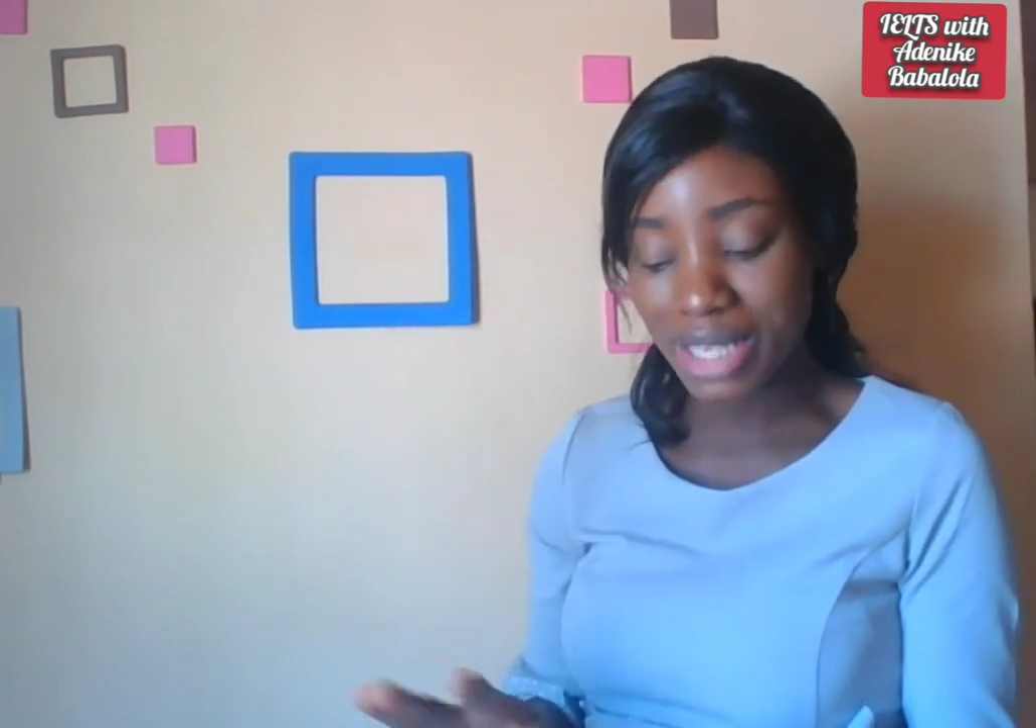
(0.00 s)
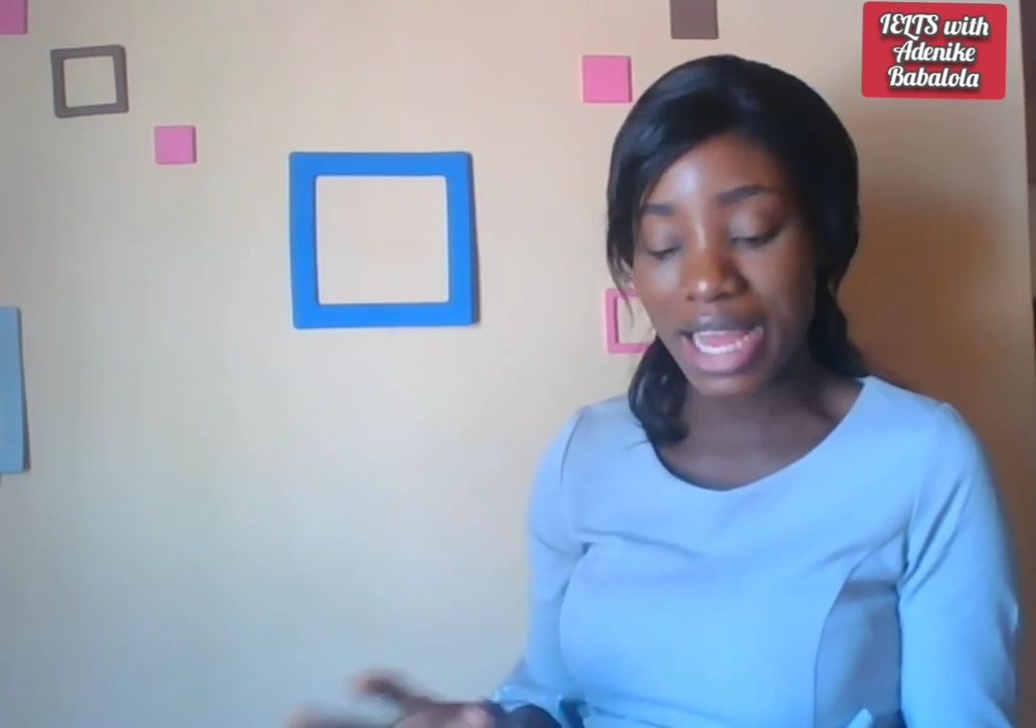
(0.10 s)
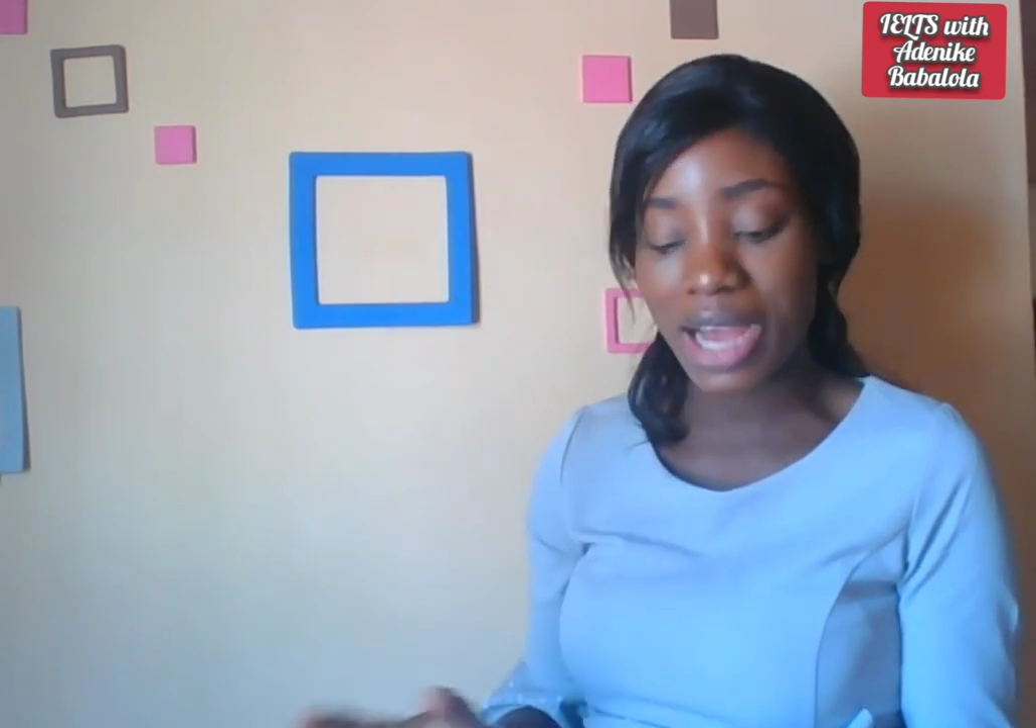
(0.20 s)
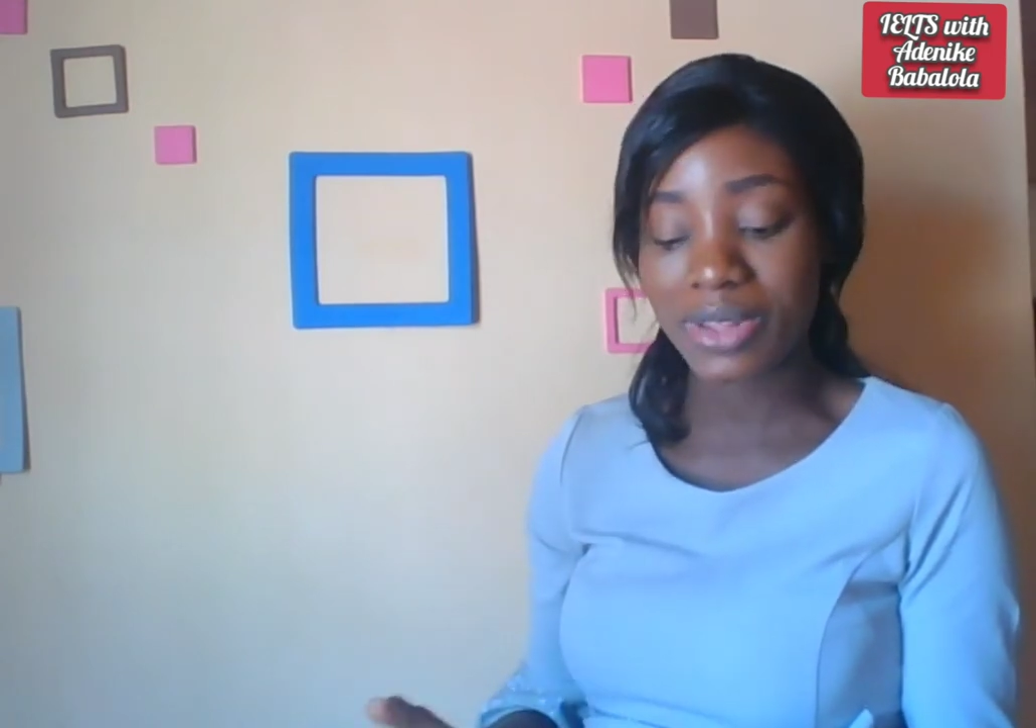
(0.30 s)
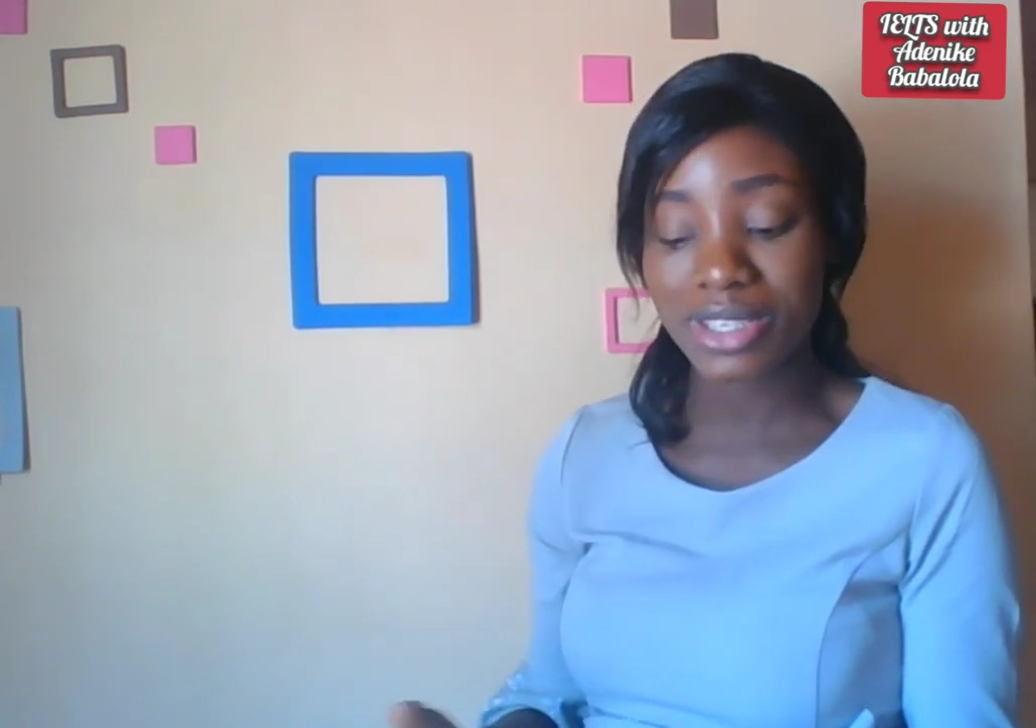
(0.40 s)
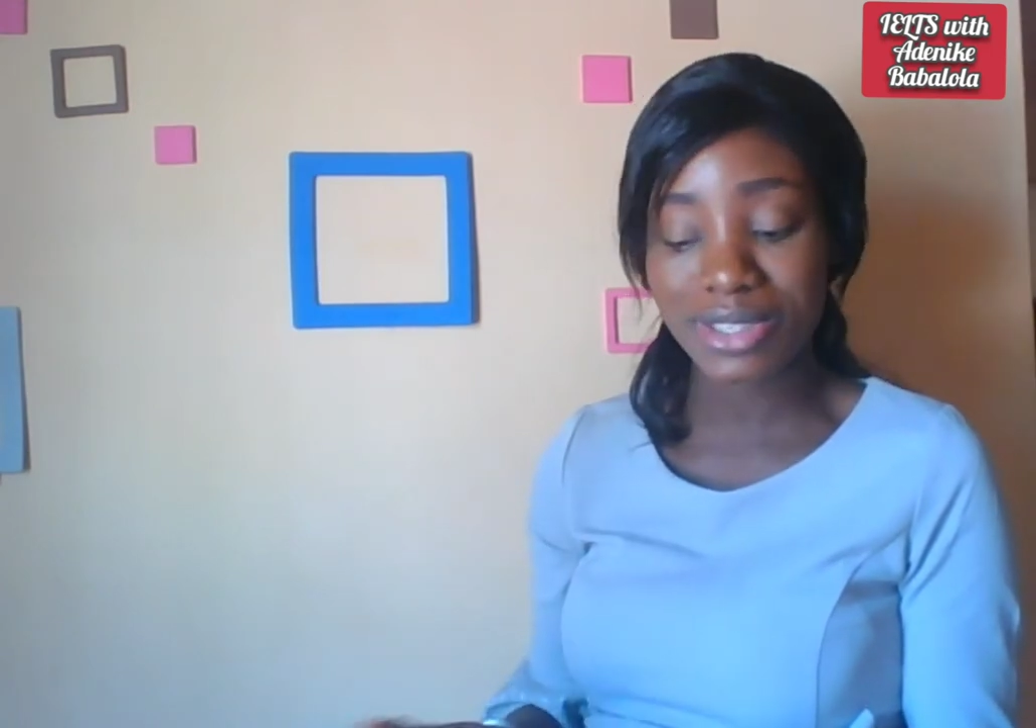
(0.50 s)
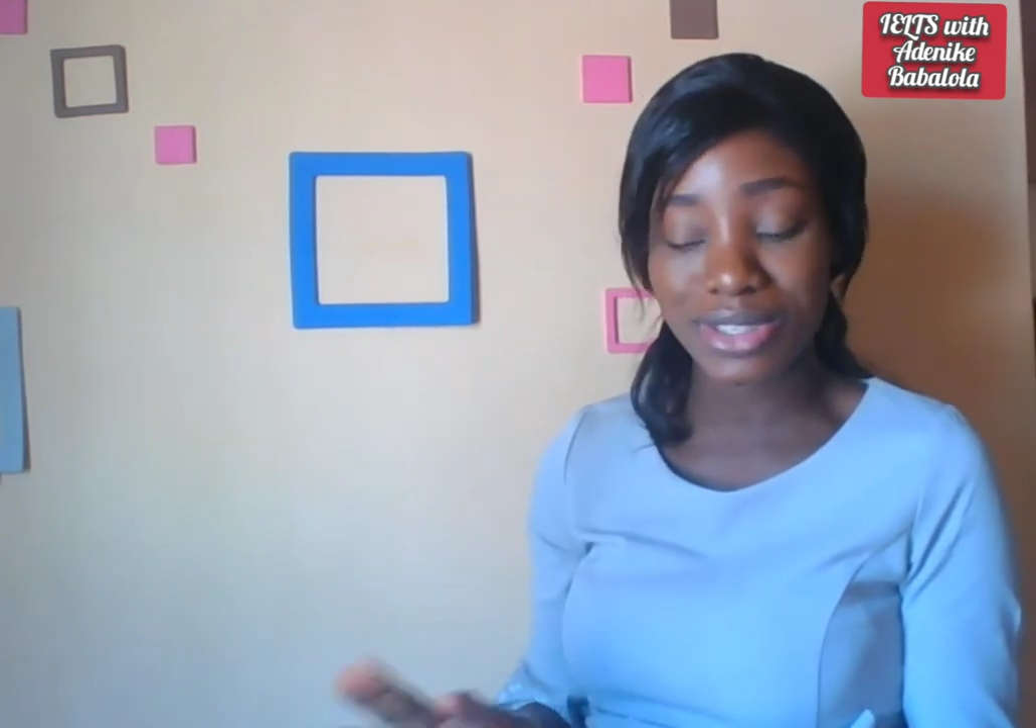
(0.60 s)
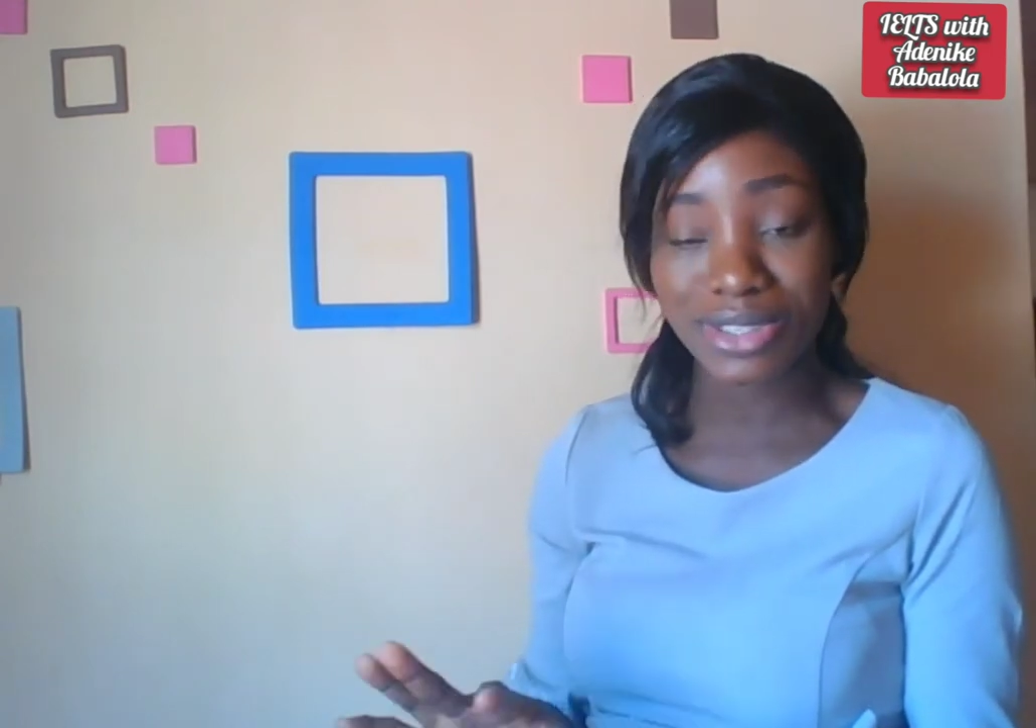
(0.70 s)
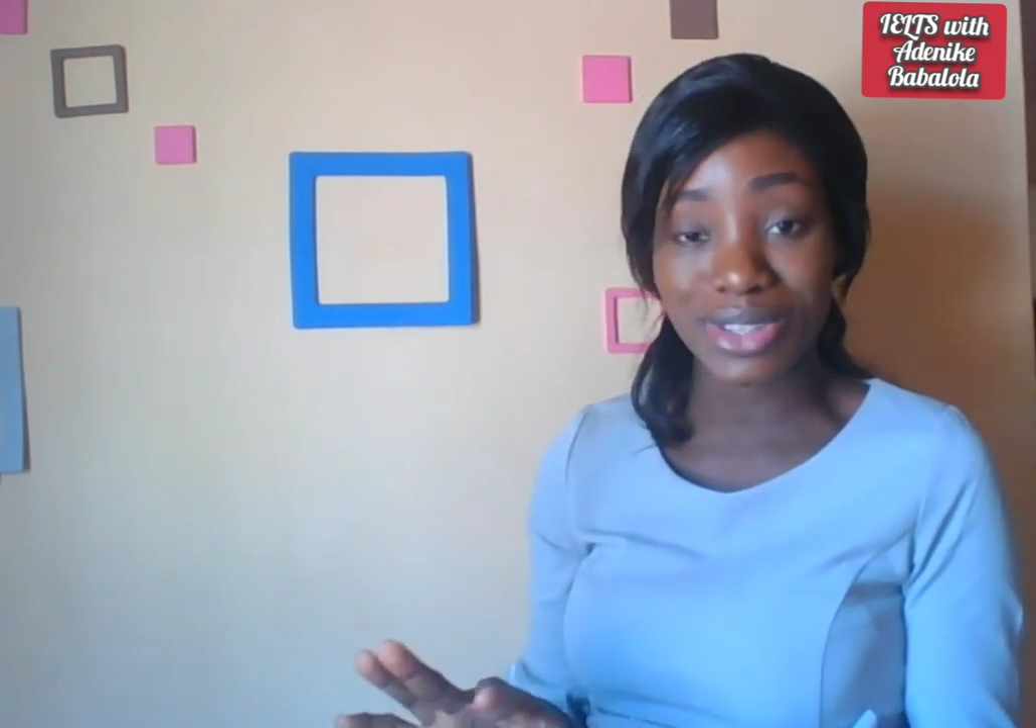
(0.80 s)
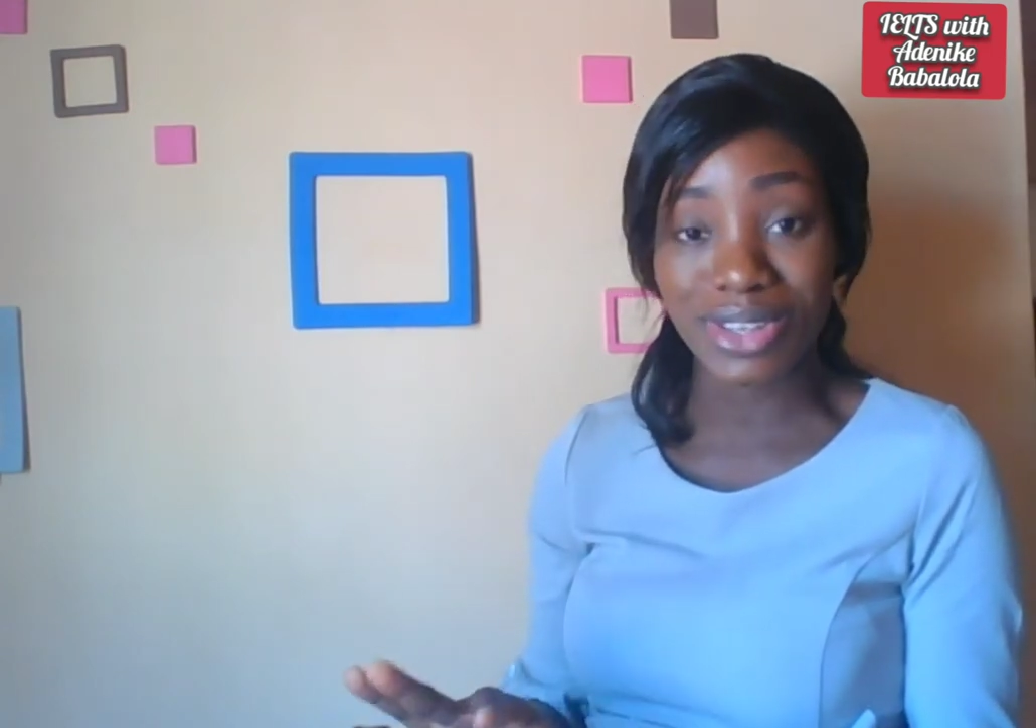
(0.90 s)
Now this
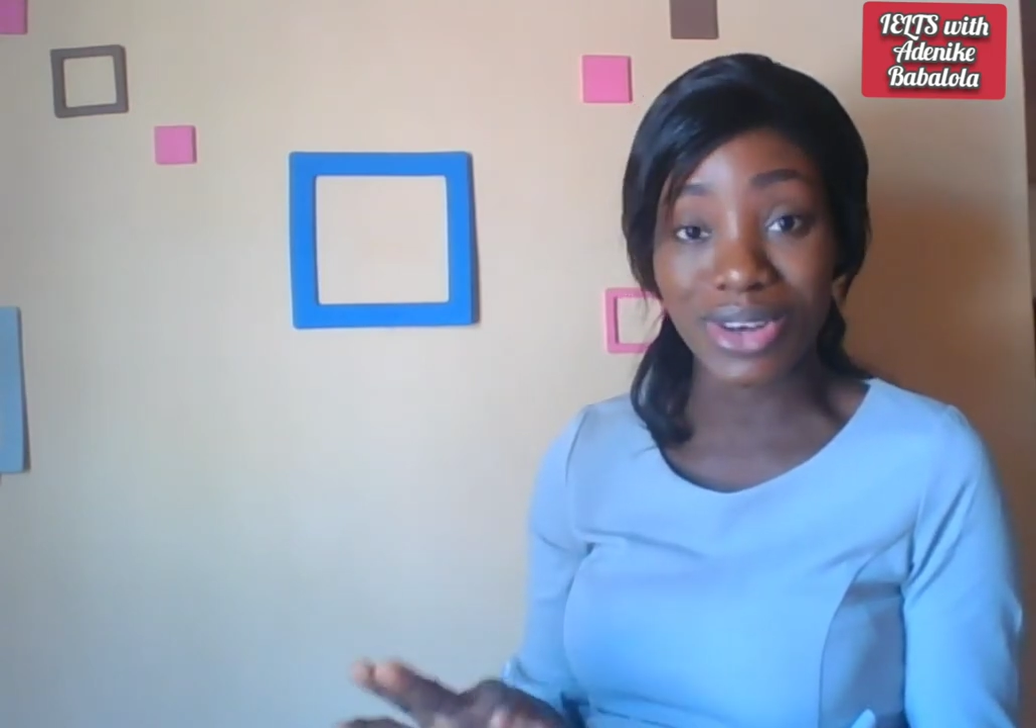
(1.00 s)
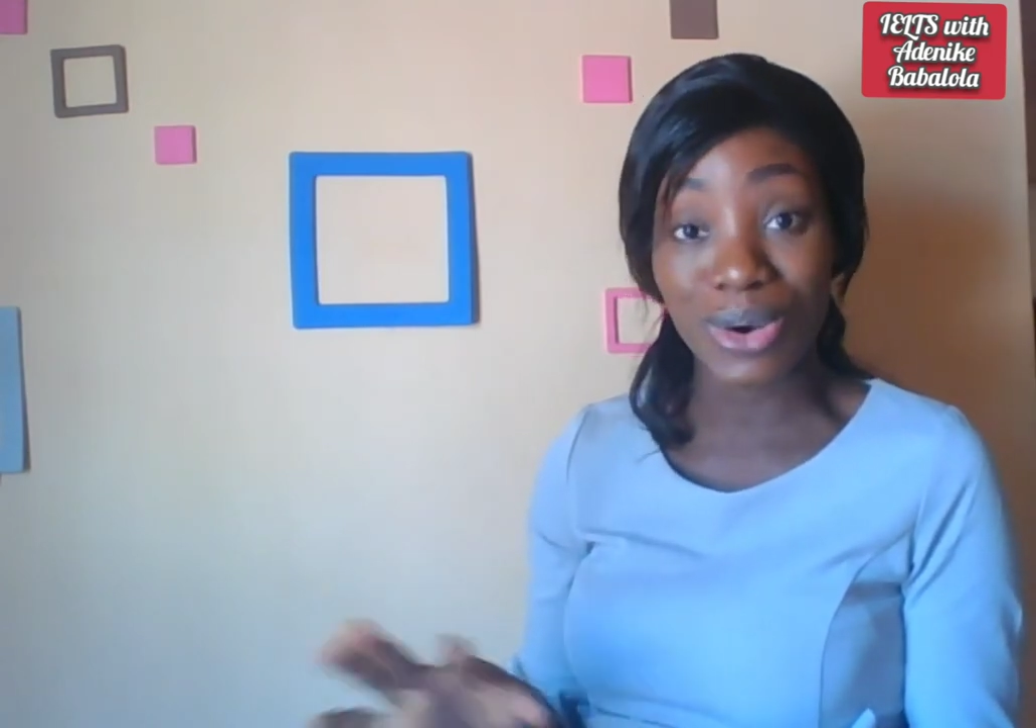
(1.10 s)
is the